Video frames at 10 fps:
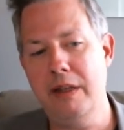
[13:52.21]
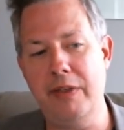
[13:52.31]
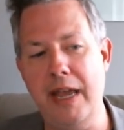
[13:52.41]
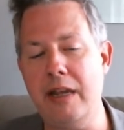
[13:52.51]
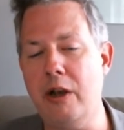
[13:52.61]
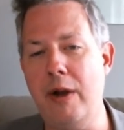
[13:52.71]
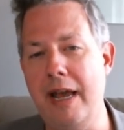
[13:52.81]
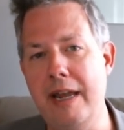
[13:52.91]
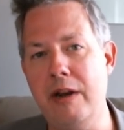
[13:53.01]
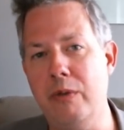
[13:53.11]
they can go
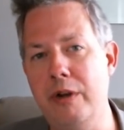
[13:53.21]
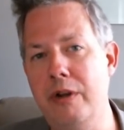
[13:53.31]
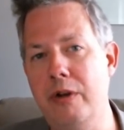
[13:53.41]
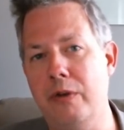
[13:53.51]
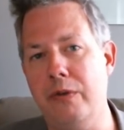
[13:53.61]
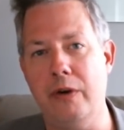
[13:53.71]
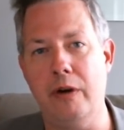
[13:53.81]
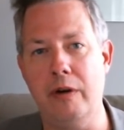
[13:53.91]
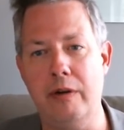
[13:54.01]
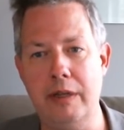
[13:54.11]
ahead and renew
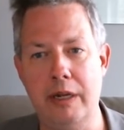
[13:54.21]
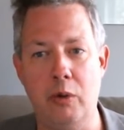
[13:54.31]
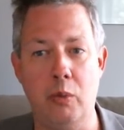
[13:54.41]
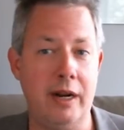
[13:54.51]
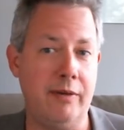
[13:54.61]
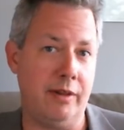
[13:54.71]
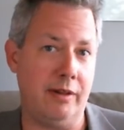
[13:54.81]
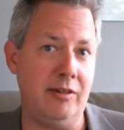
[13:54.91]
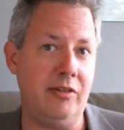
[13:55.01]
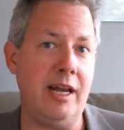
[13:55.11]
for, whatever the
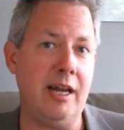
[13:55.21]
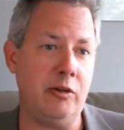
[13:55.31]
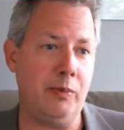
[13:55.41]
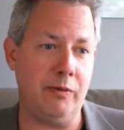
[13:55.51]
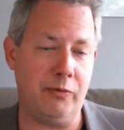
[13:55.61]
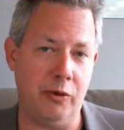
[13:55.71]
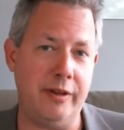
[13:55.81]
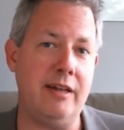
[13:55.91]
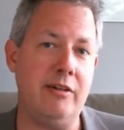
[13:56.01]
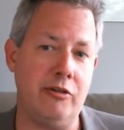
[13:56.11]
lease says, but for
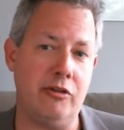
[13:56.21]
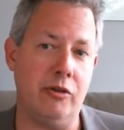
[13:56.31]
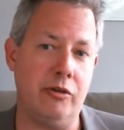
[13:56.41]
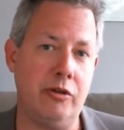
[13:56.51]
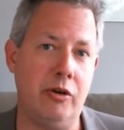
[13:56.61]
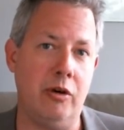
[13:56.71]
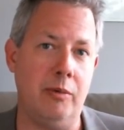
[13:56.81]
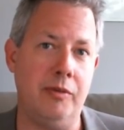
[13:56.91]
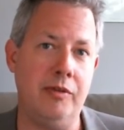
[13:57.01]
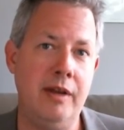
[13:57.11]
the additional
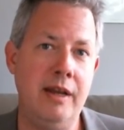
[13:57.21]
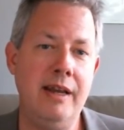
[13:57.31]
terms.